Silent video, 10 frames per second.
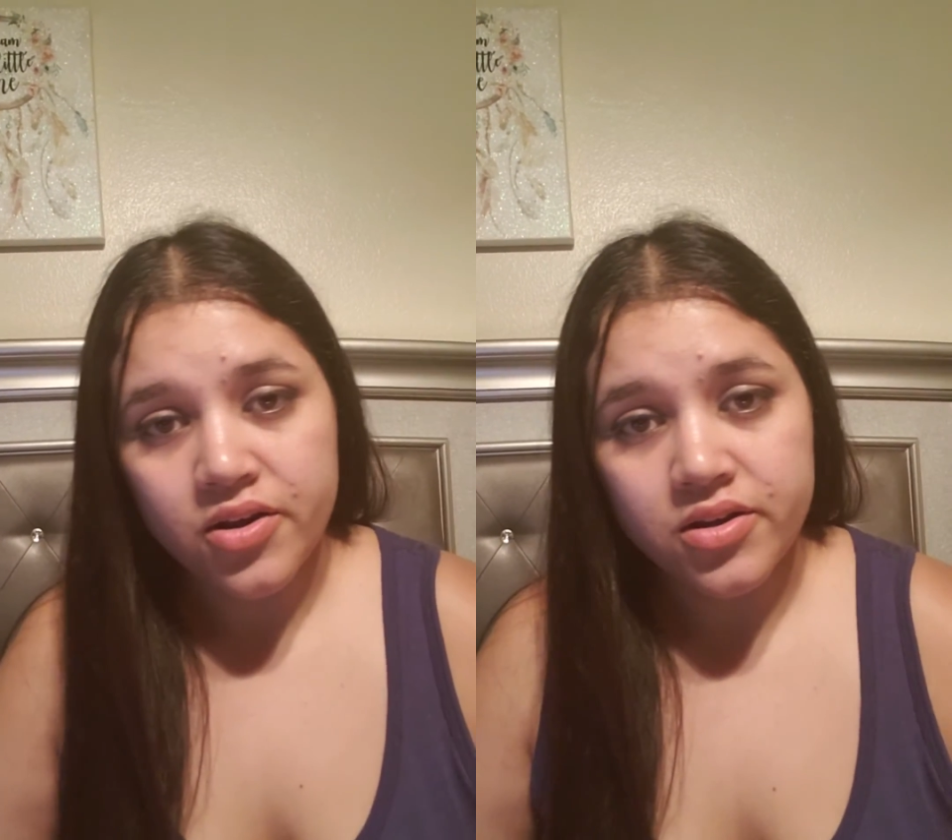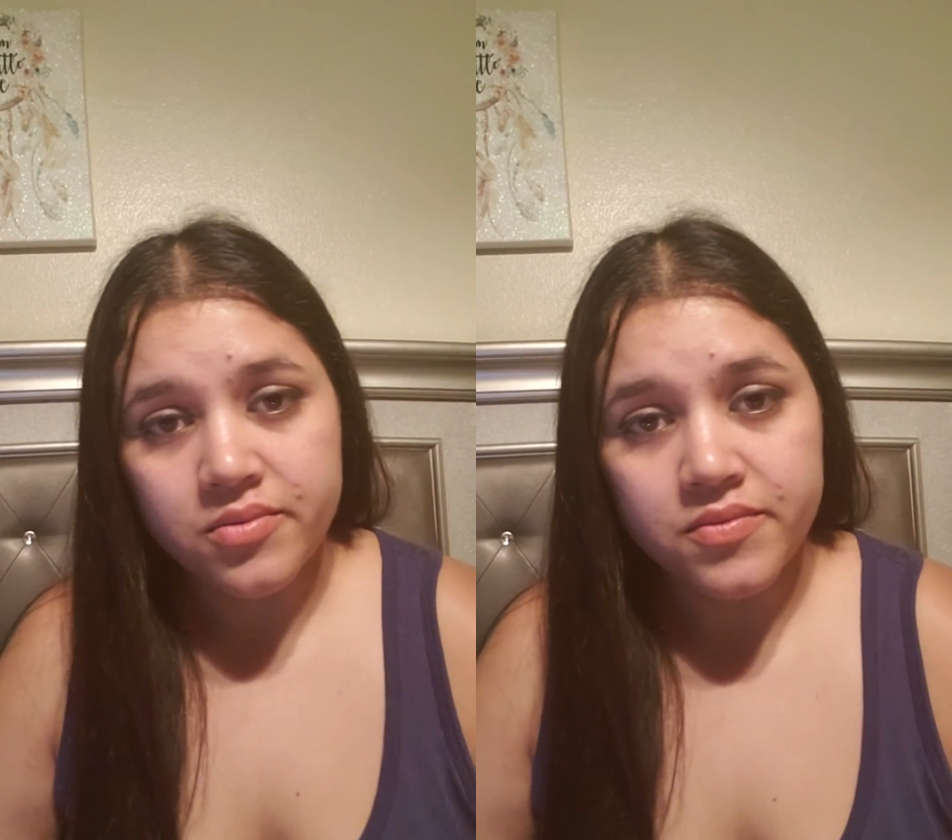
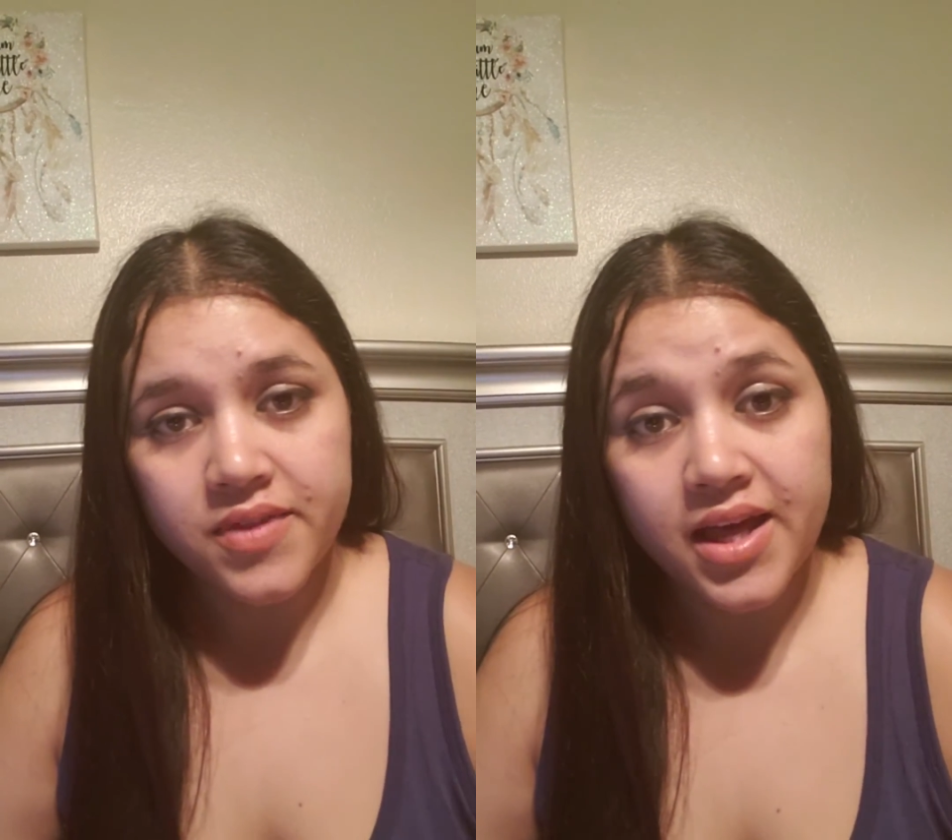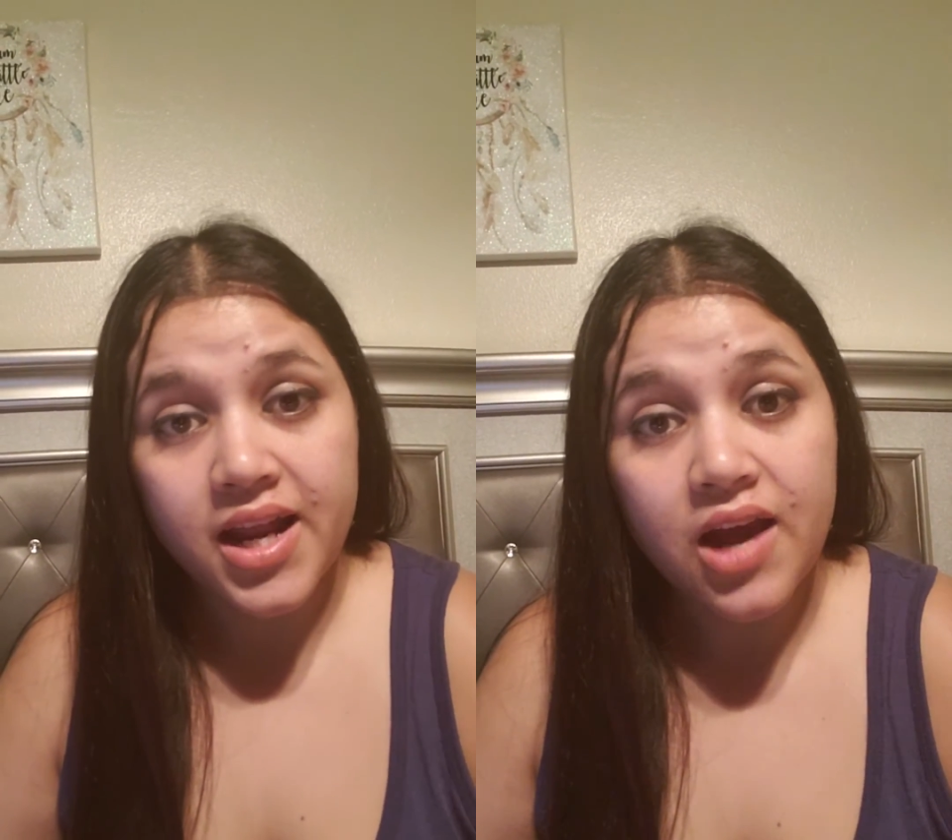
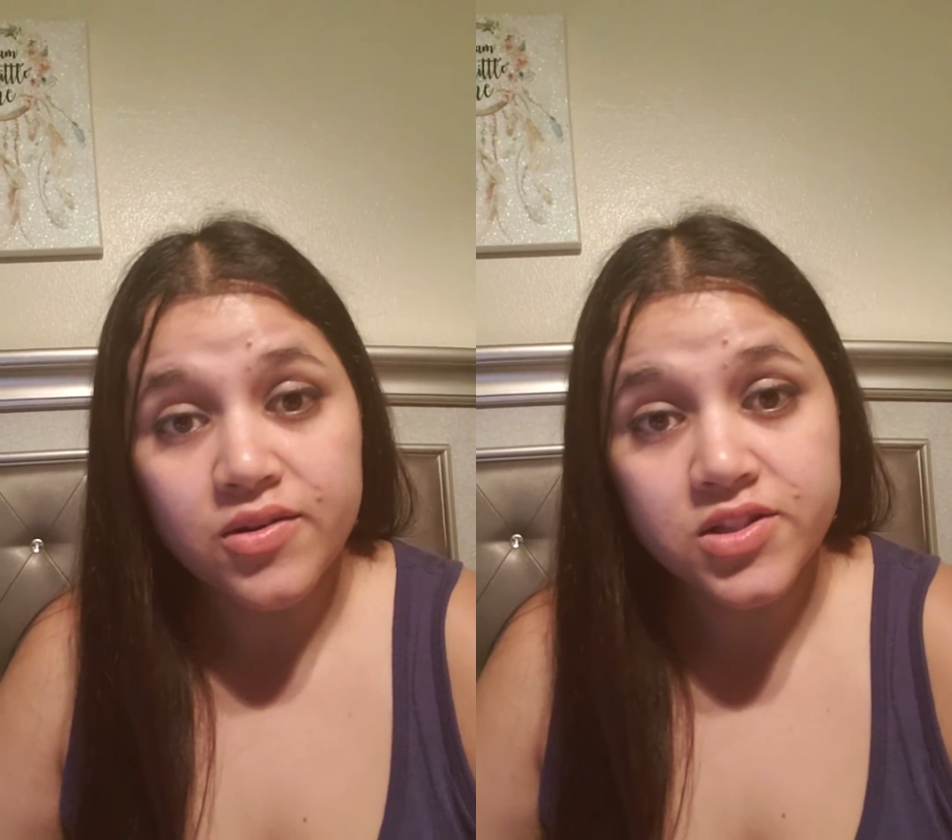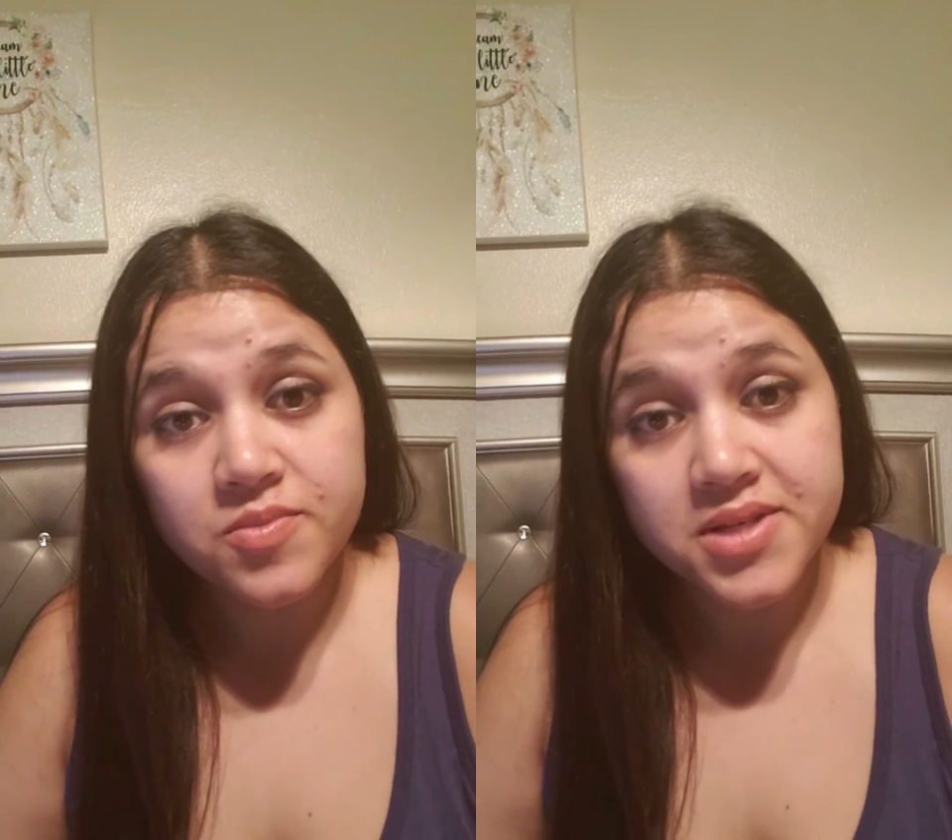
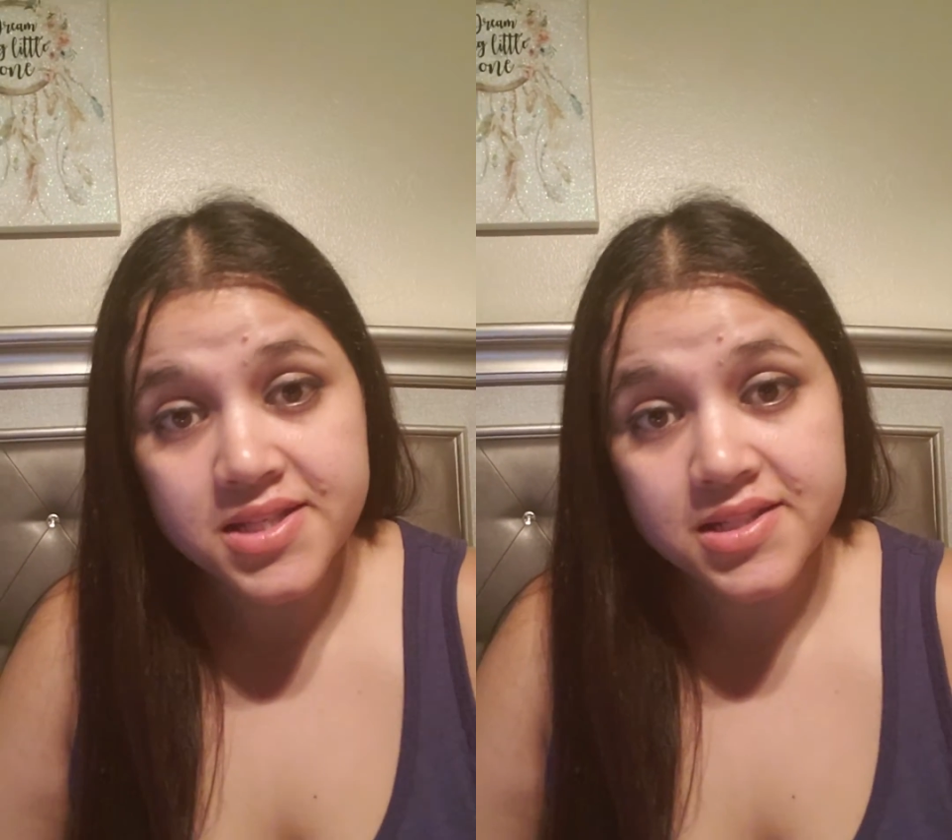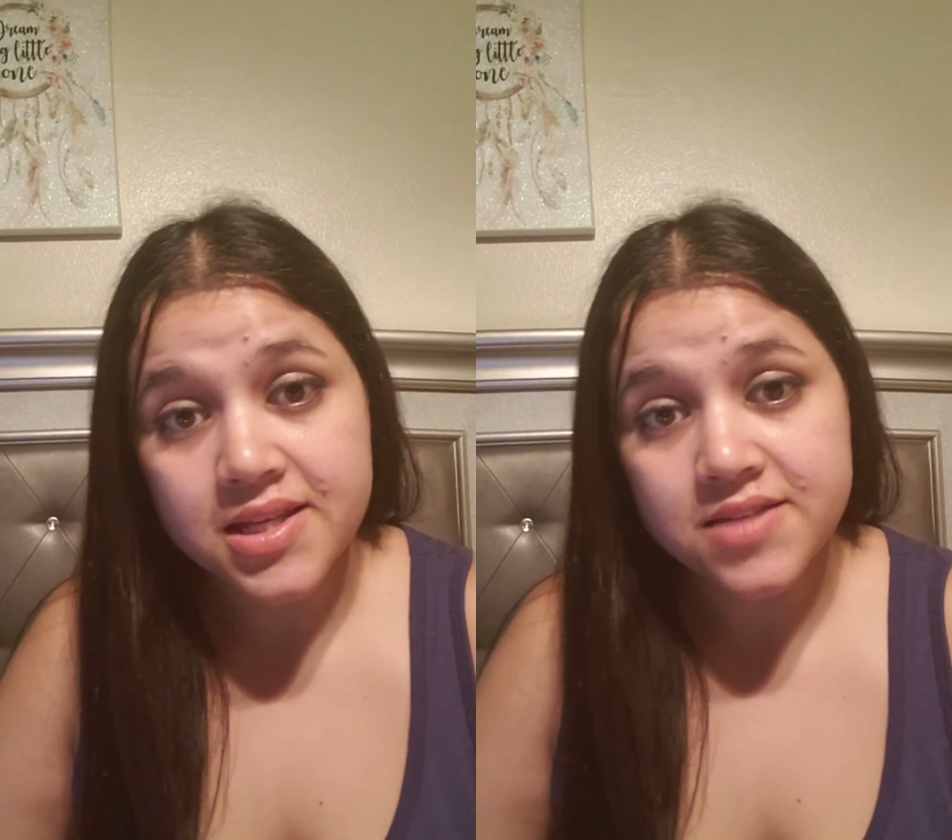to be
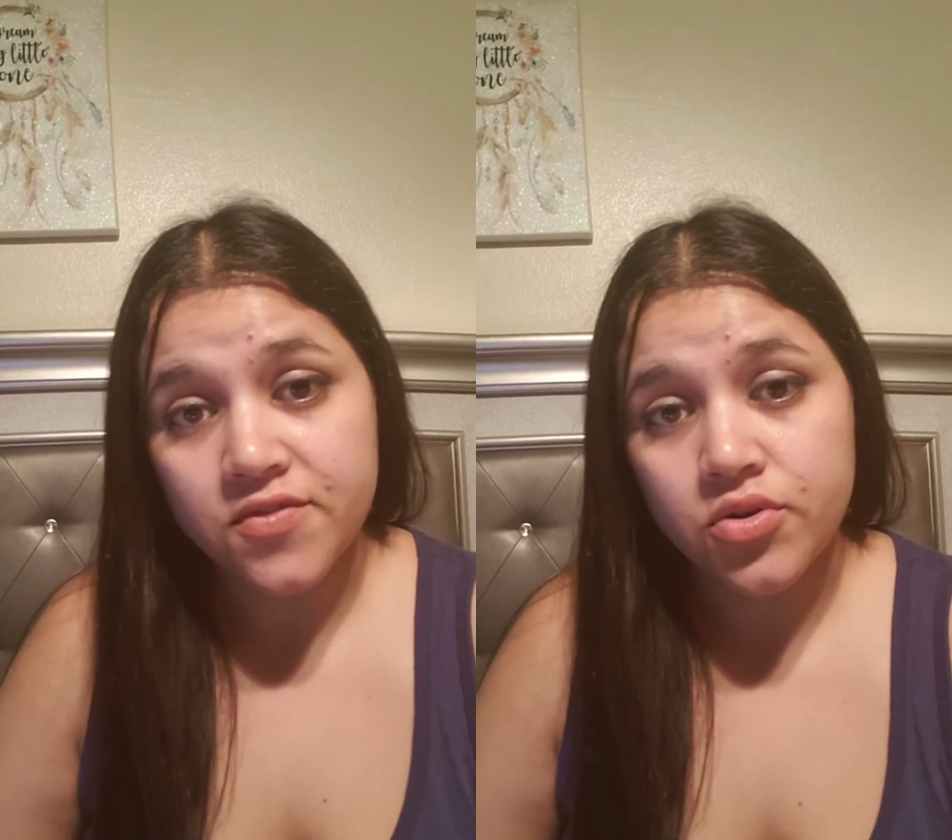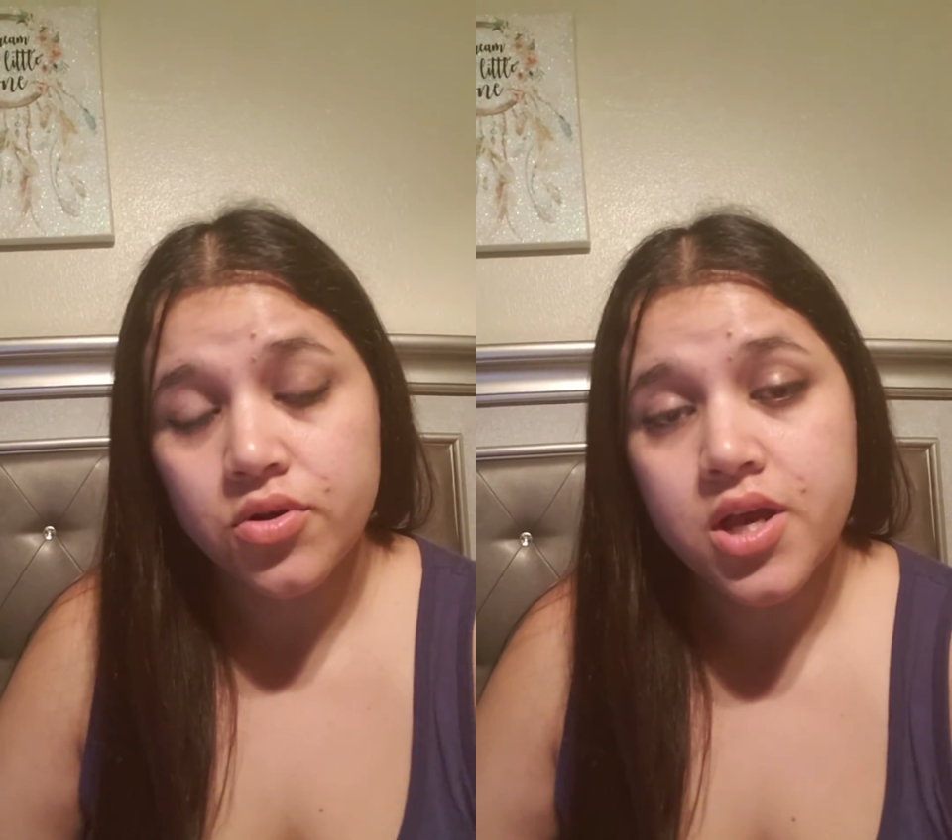
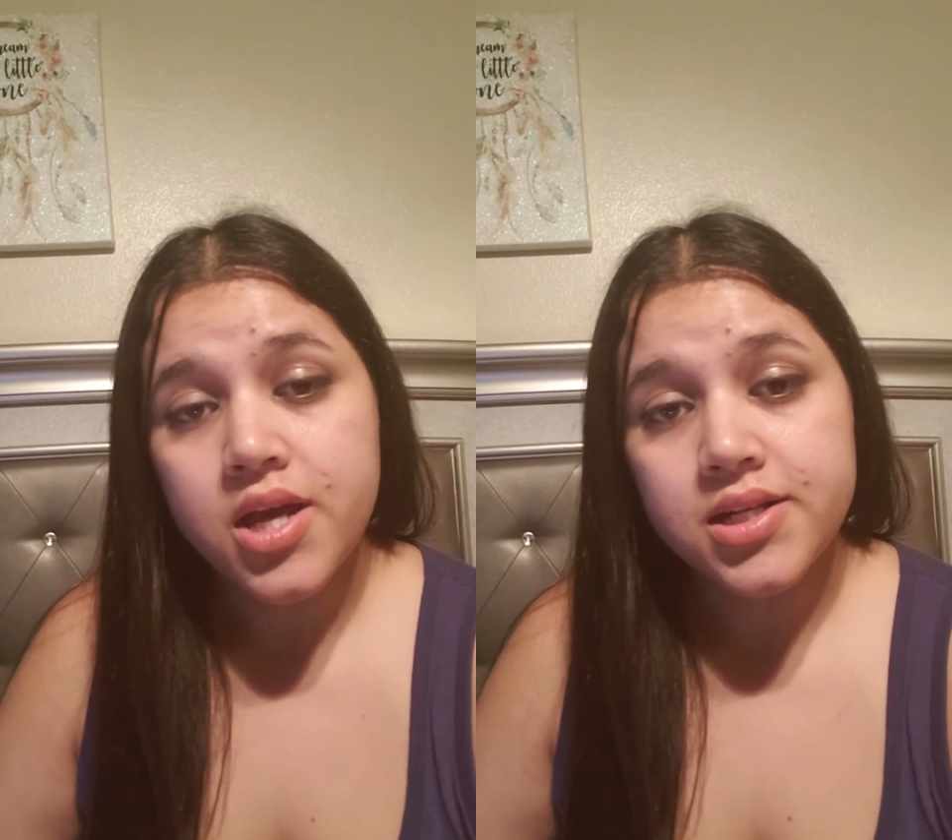successful